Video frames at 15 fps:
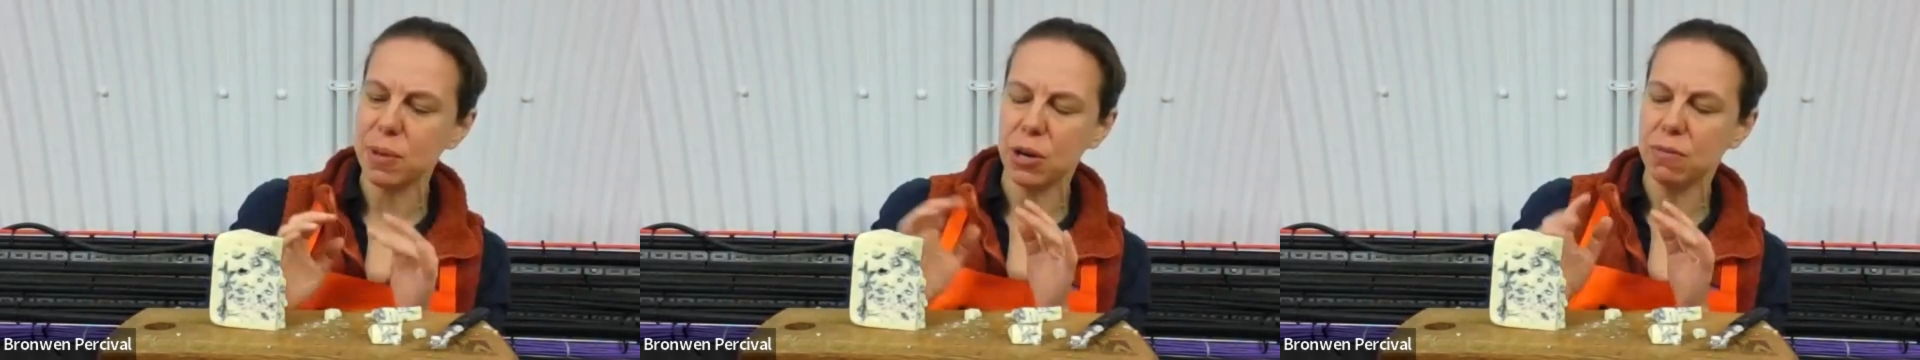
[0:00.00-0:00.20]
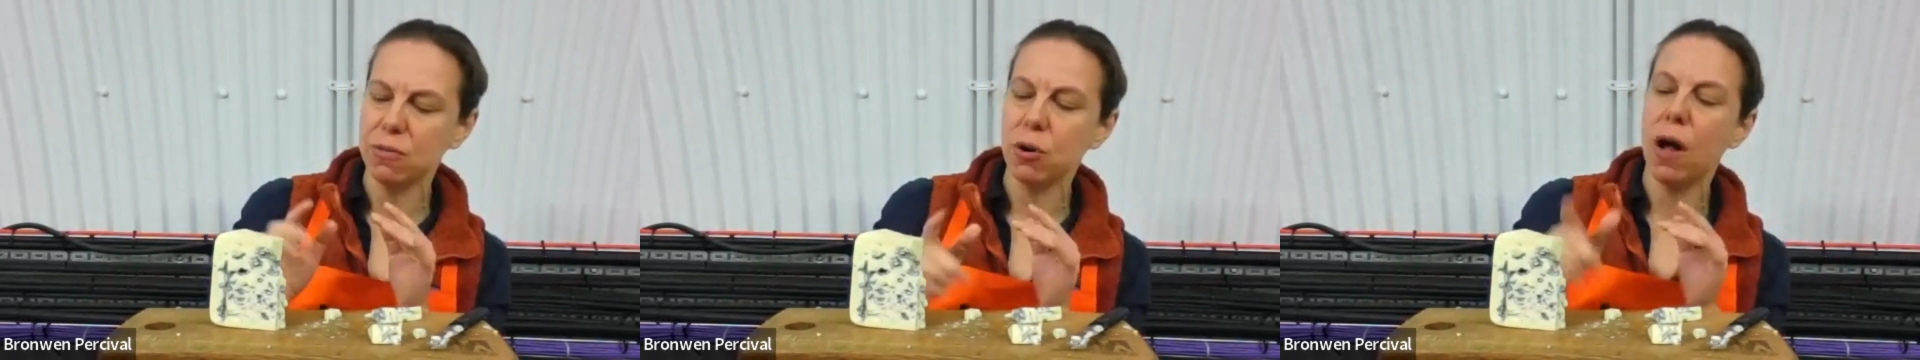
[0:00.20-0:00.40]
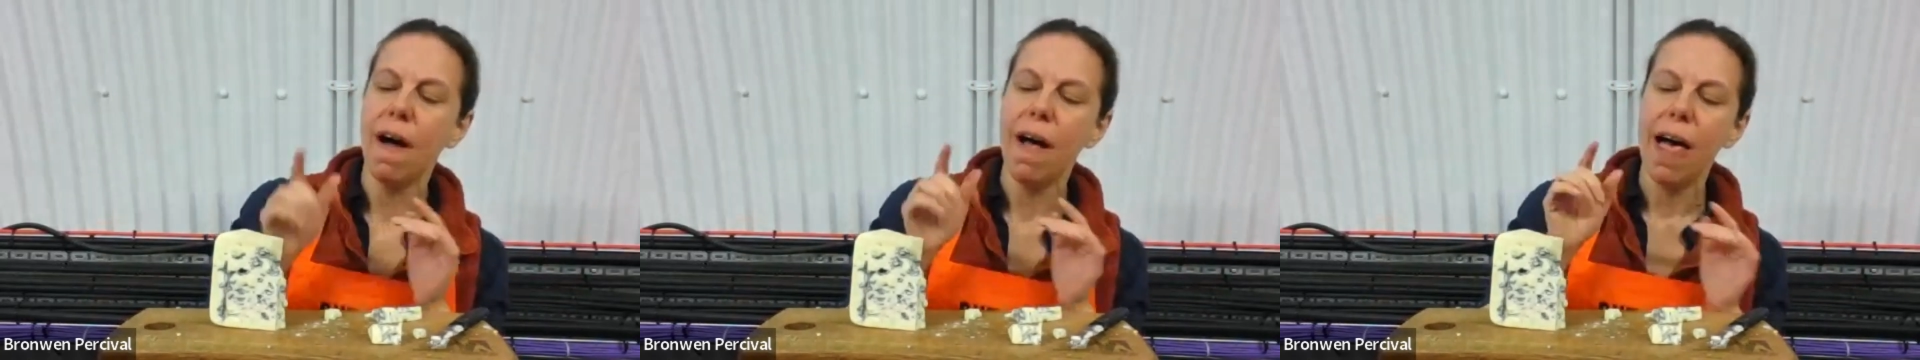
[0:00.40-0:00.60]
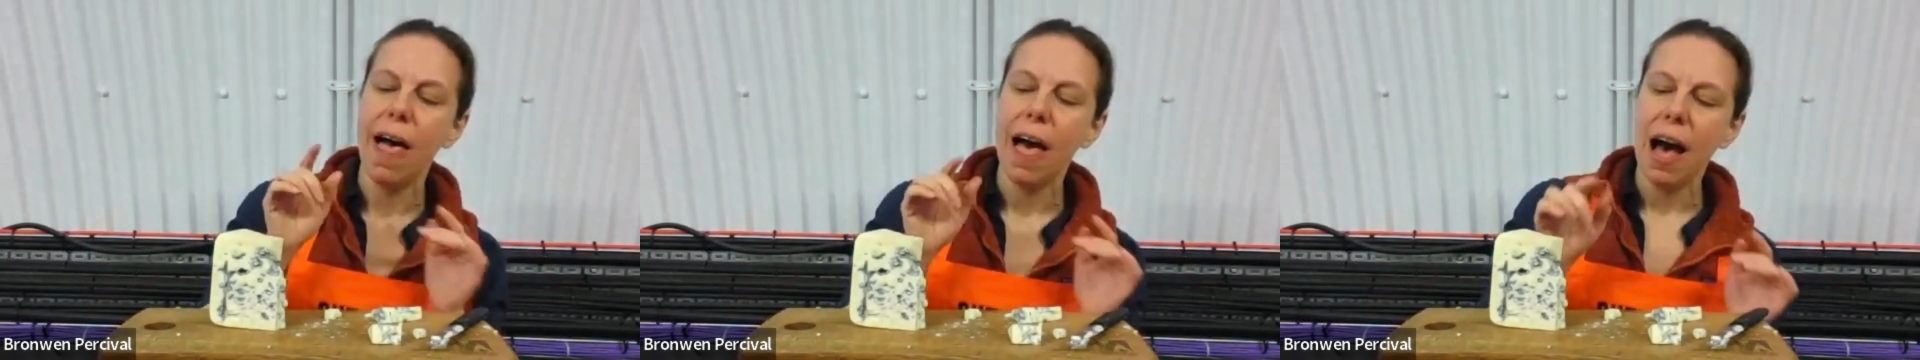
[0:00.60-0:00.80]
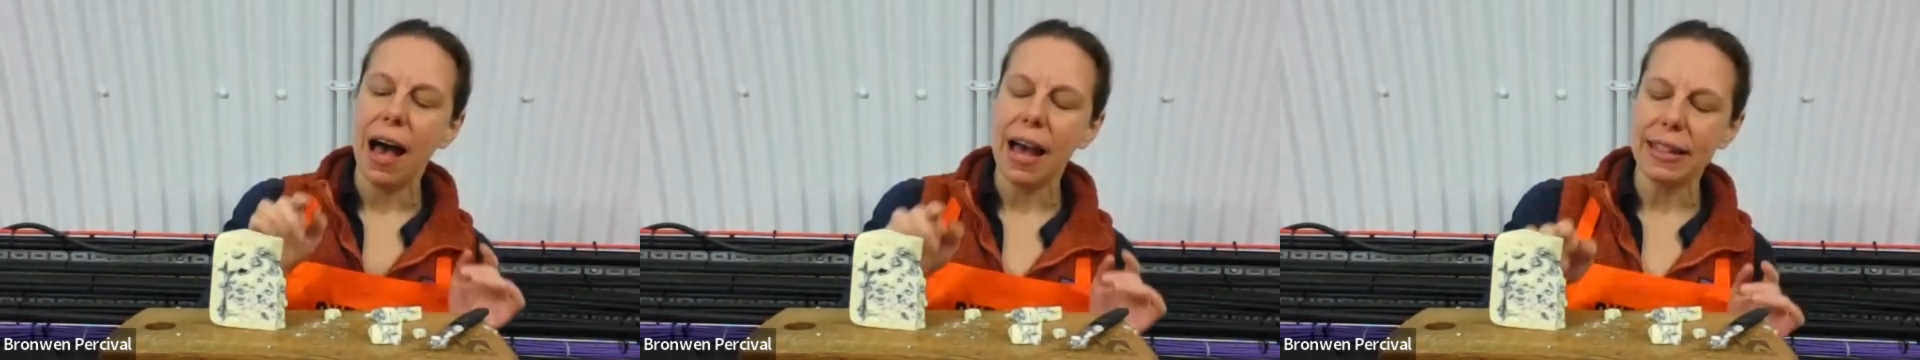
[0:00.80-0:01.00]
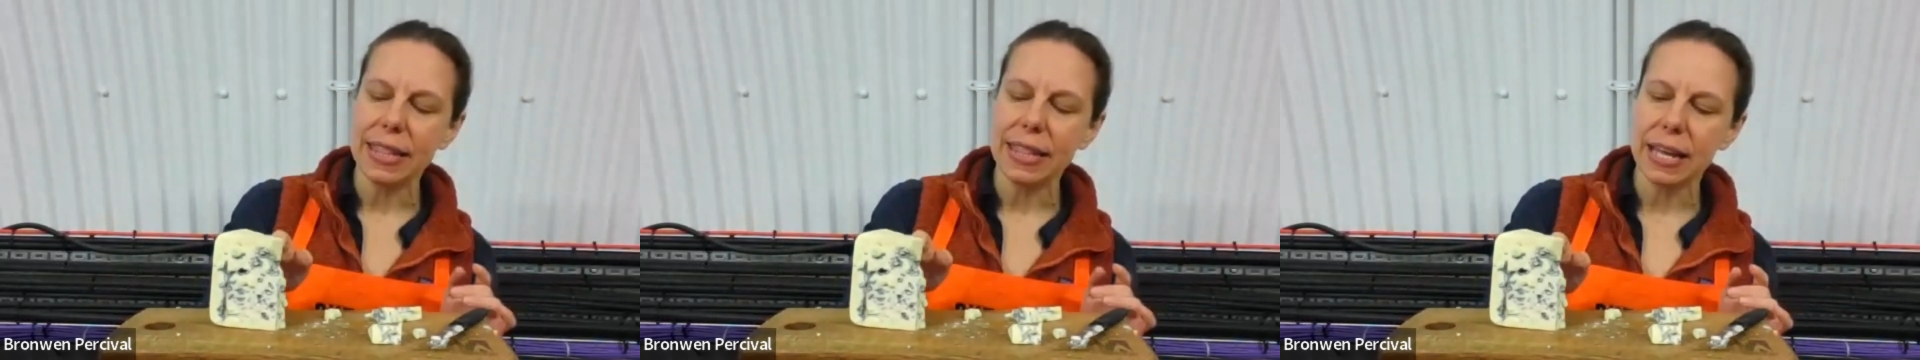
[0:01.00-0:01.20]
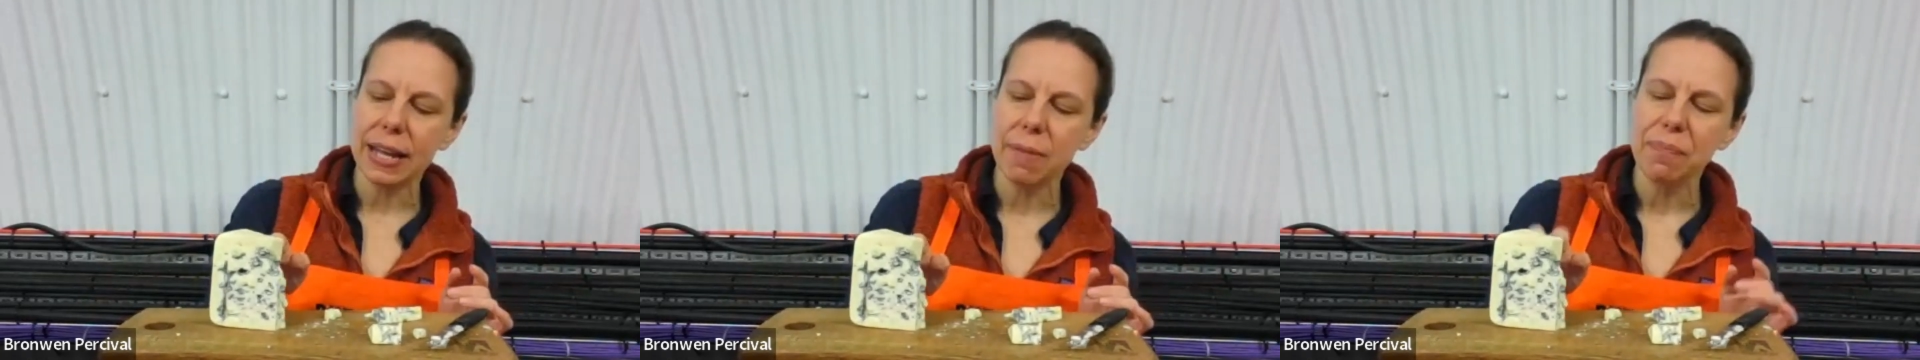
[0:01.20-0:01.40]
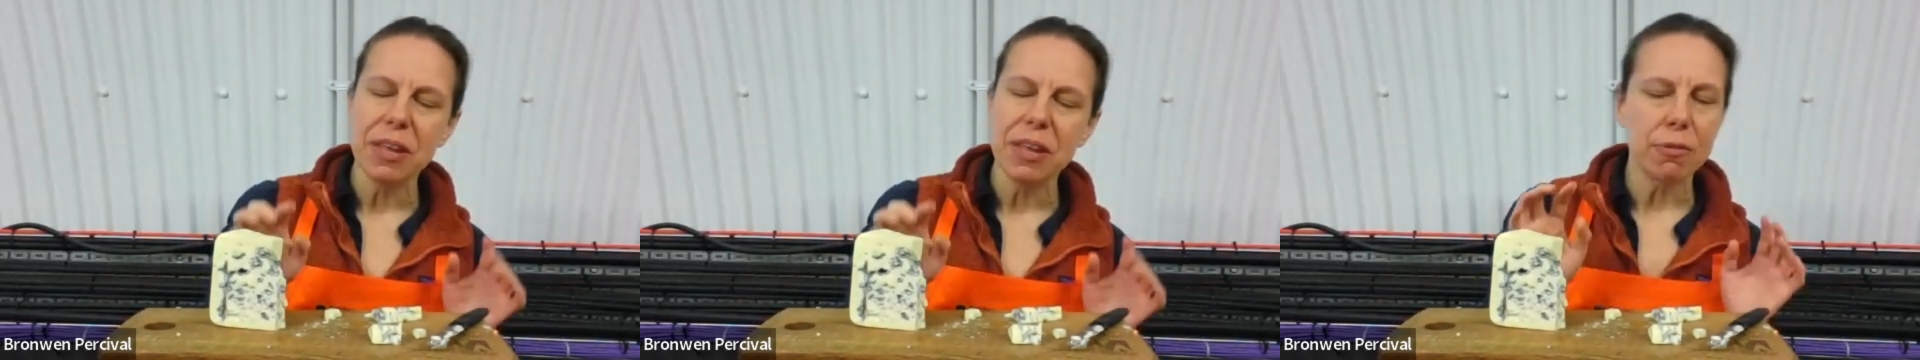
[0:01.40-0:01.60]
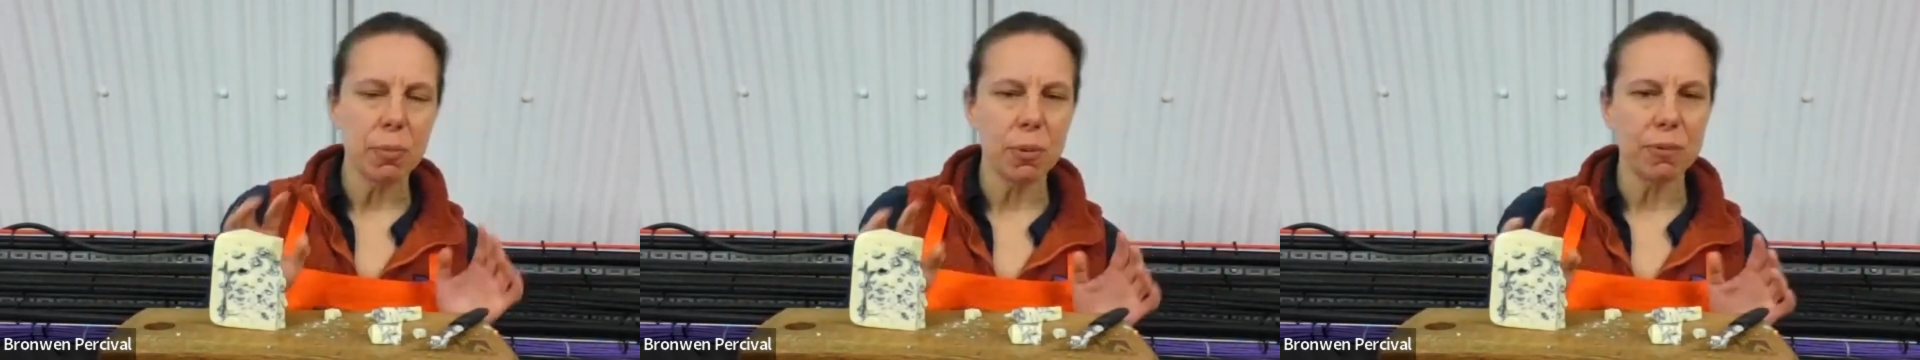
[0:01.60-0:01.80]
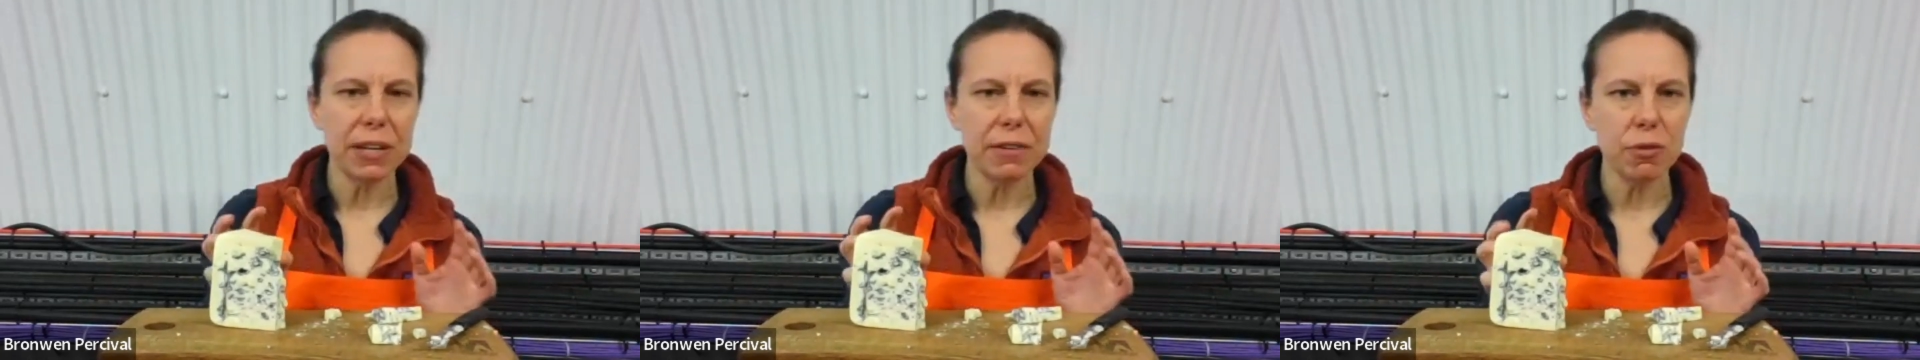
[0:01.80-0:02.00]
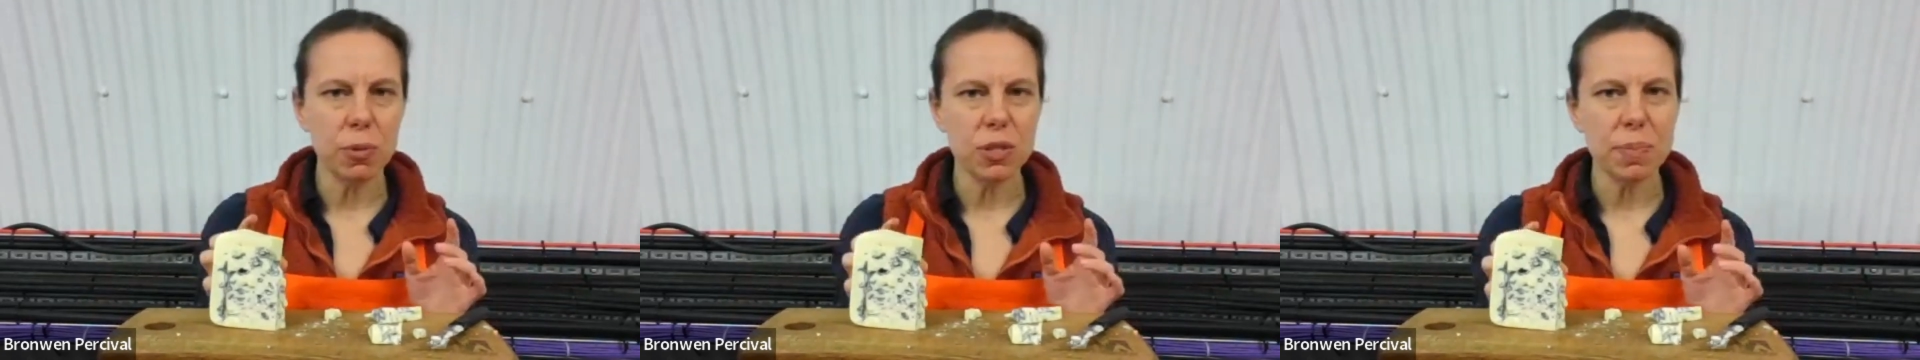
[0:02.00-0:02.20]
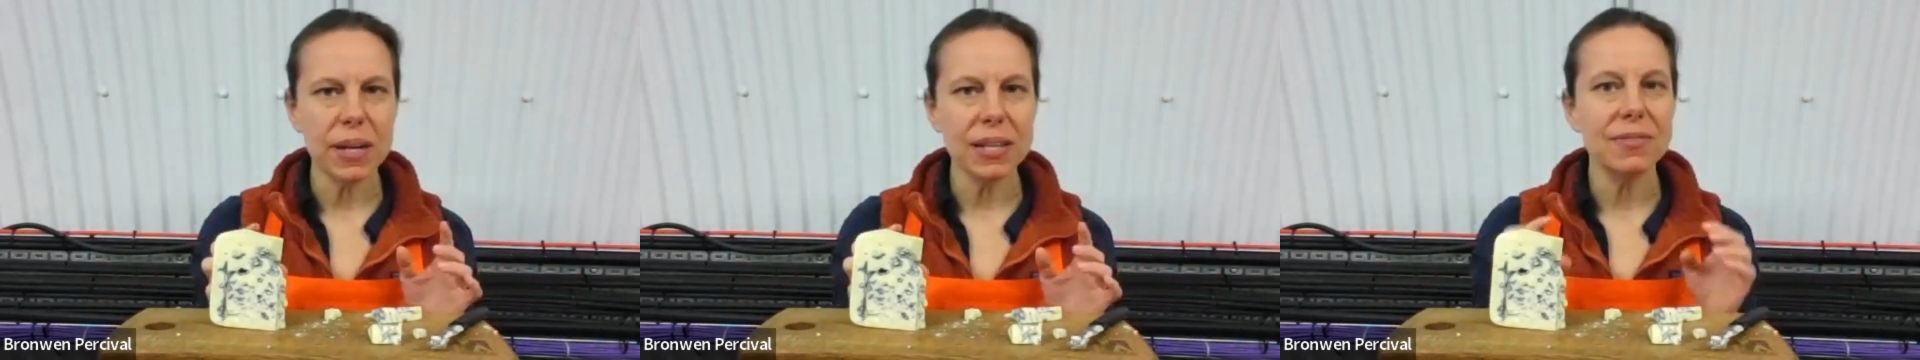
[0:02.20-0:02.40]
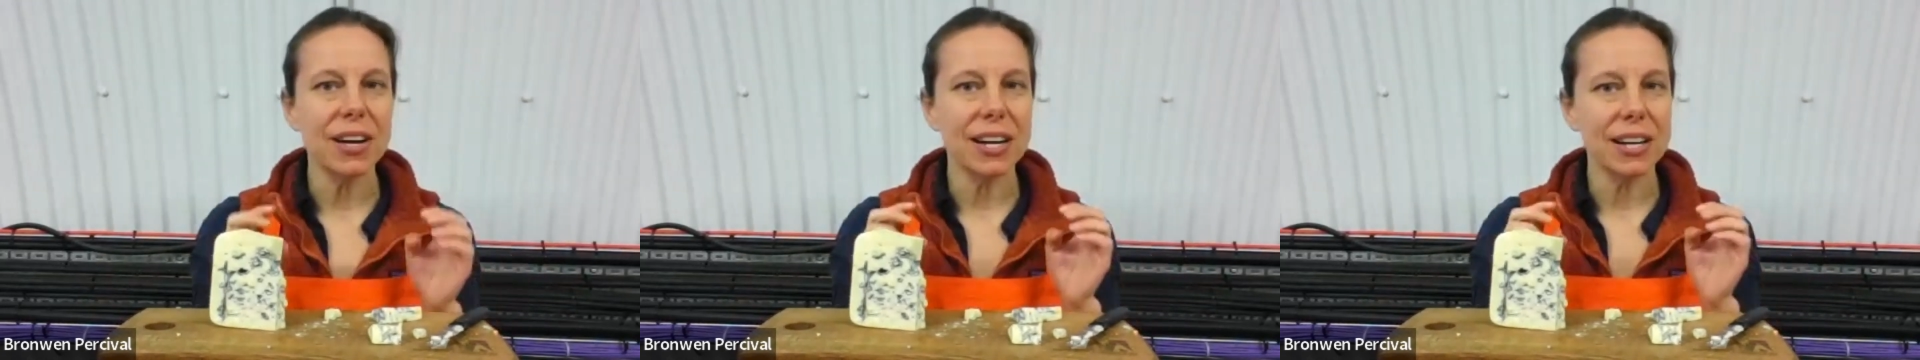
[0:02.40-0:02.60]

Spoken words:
But overall, I think from a flavor perspective,